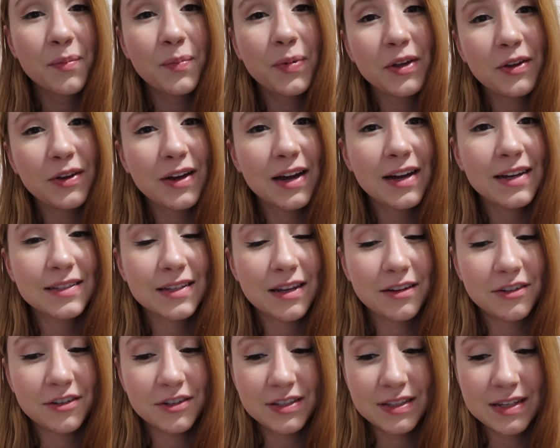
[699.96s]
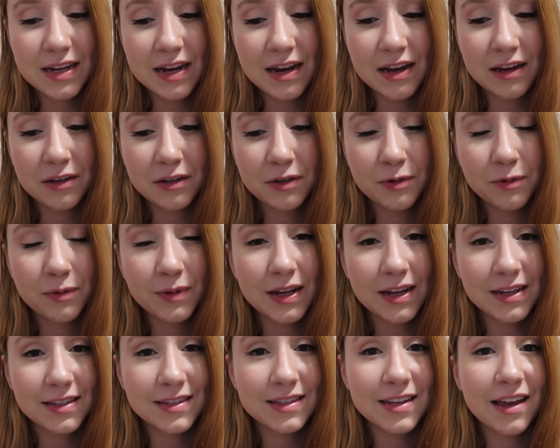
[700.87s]
But you guys understand when
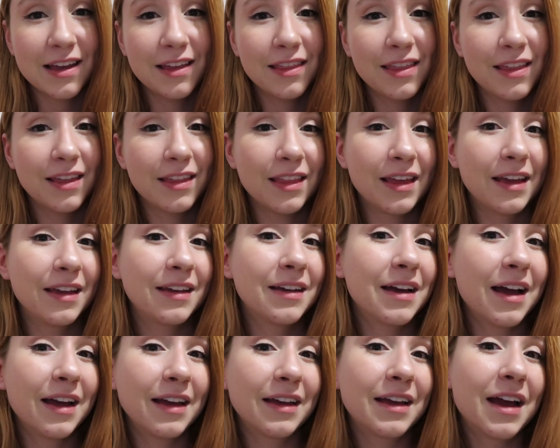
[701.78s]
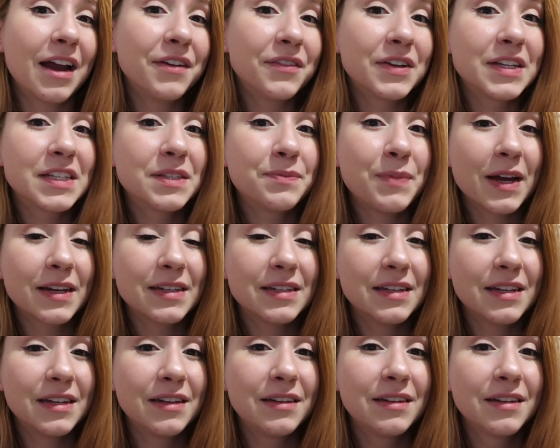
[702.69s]
I say that, like, I kind of
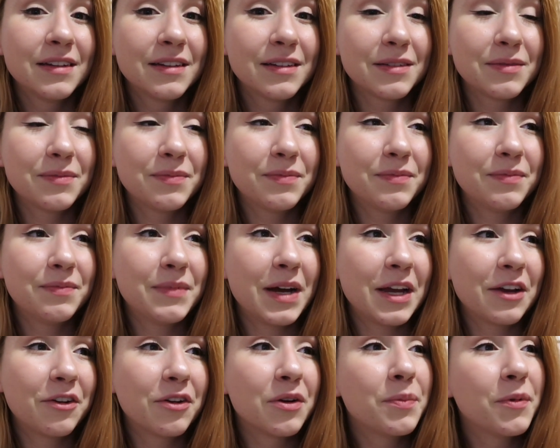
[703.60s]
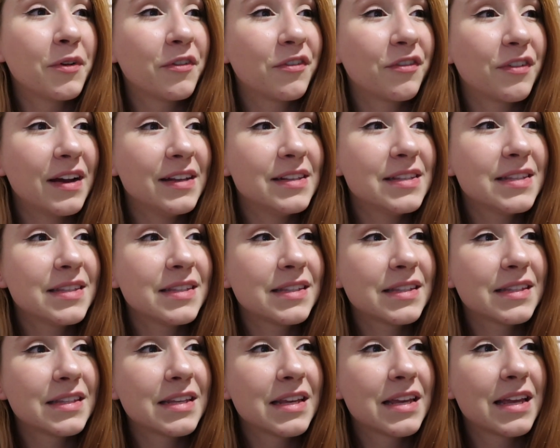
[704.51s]
expected my group of friends,
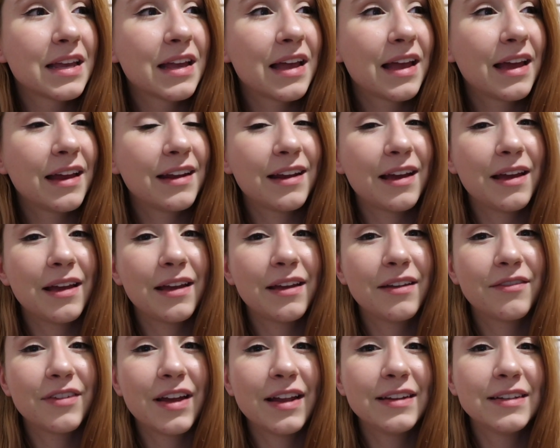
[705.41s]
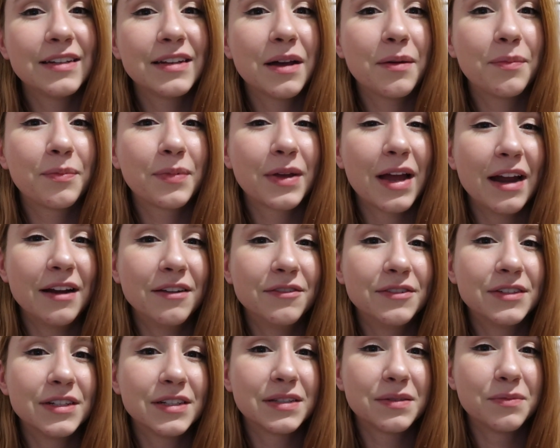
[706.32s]
and I've ended up kind
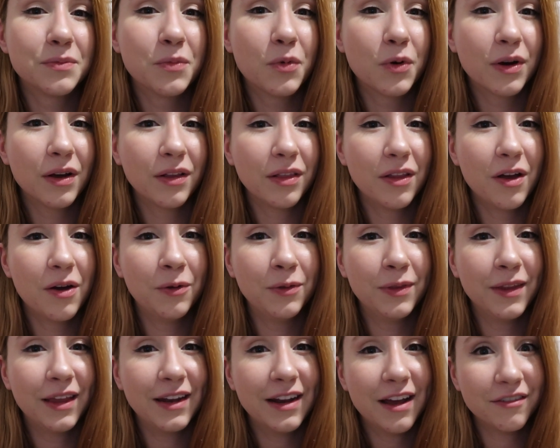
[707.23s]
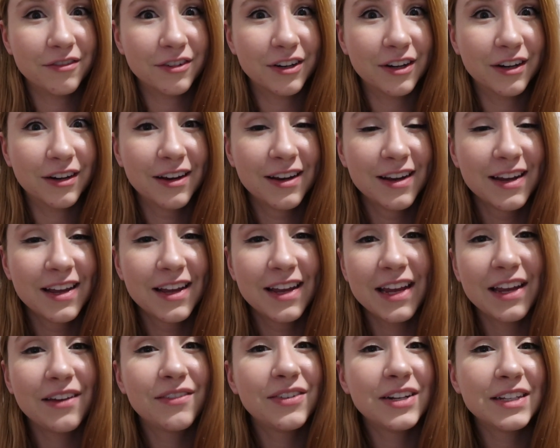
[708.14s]
of just more alone than ever.
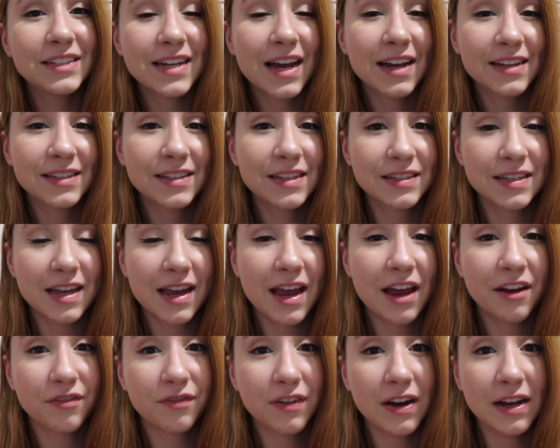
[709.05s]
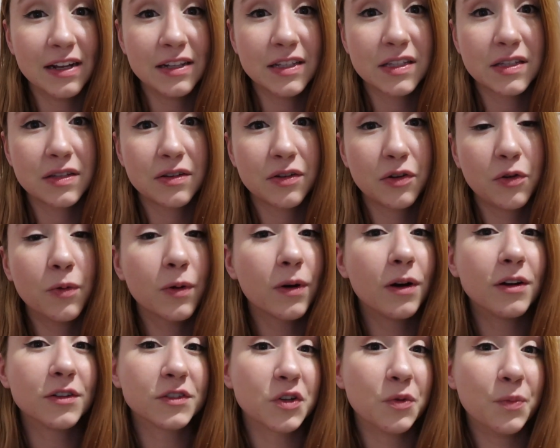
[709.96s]
Even in Texas, I had friends who were
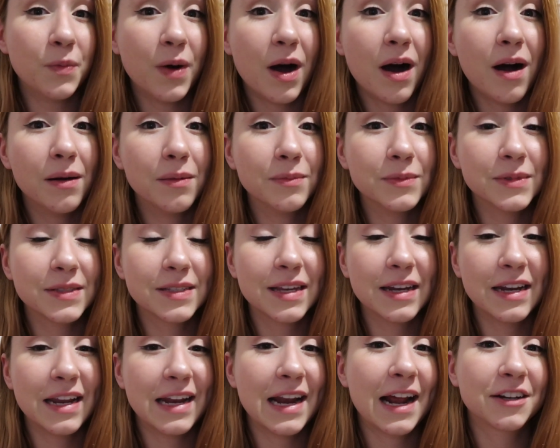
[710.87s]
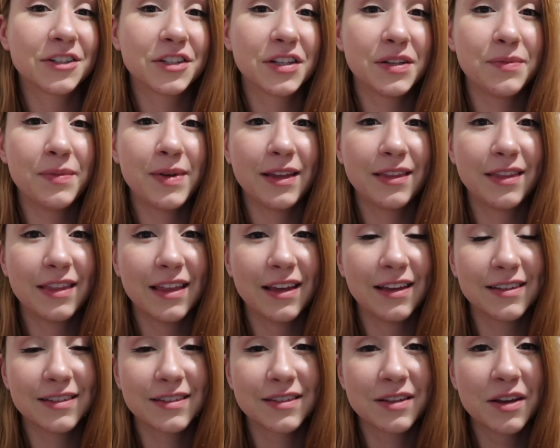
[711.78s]
also moms, and it actually made
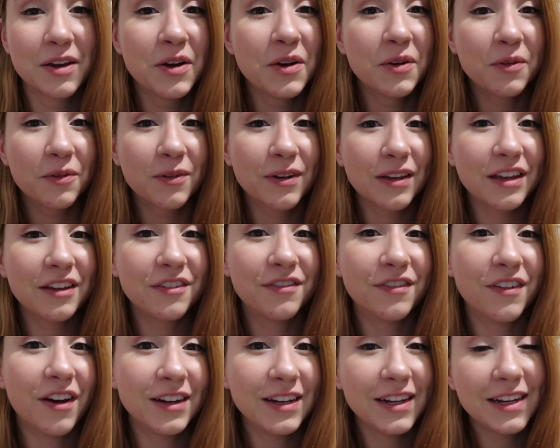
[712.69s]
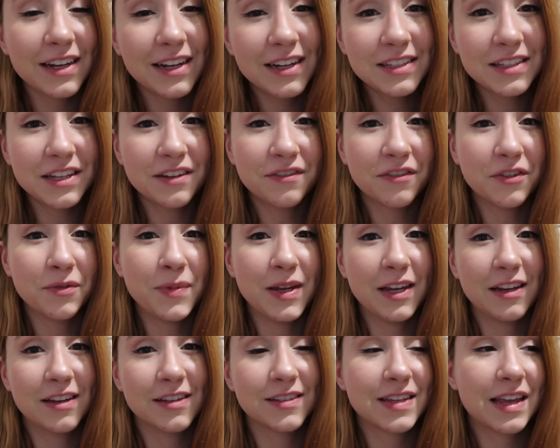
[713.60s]
things really fun and easy for
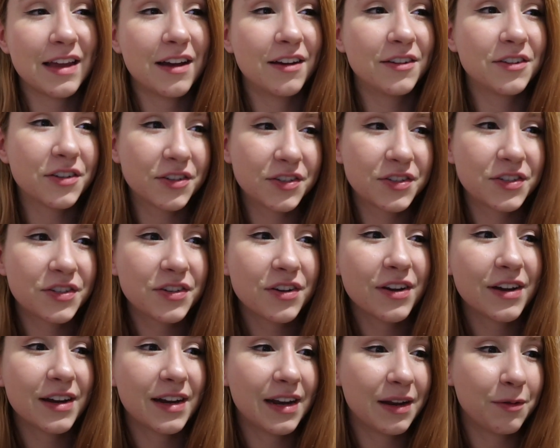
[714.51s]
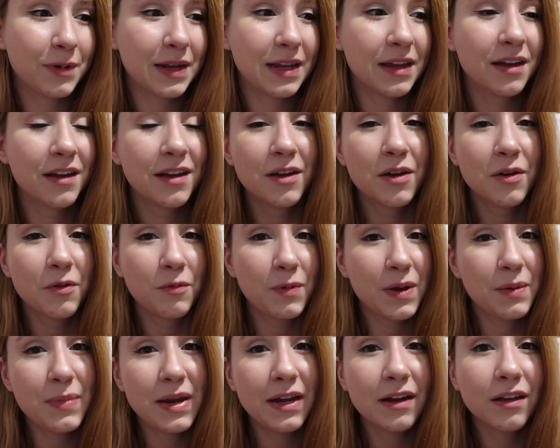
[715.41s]
me because they understood, and we
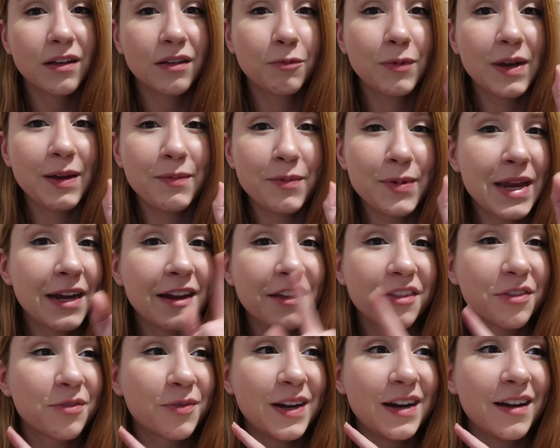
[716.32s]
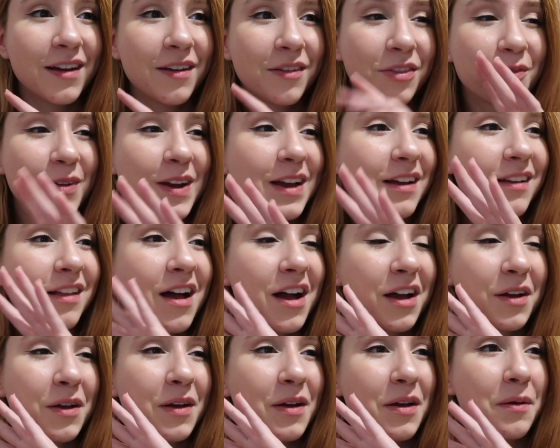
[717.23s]
we meet we meet at three three
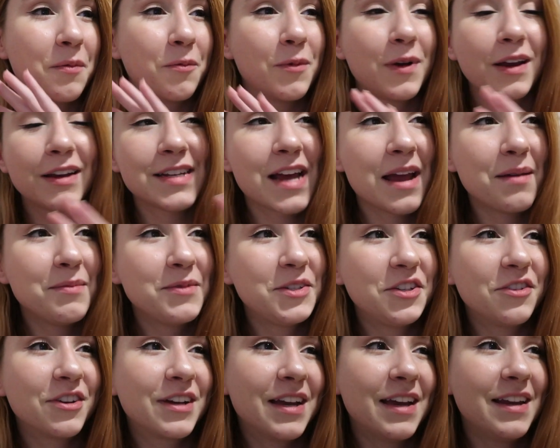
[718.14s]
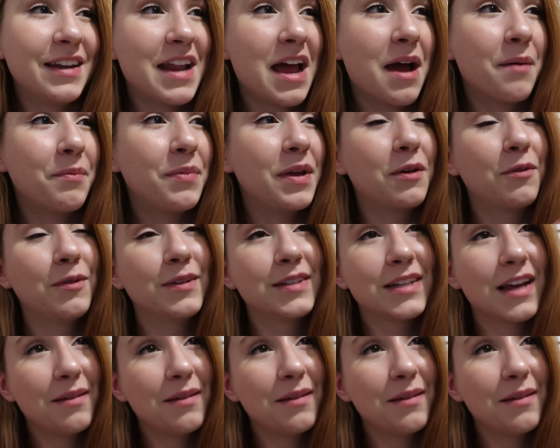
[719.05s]
o'clock. Um, what time is your kid napping? What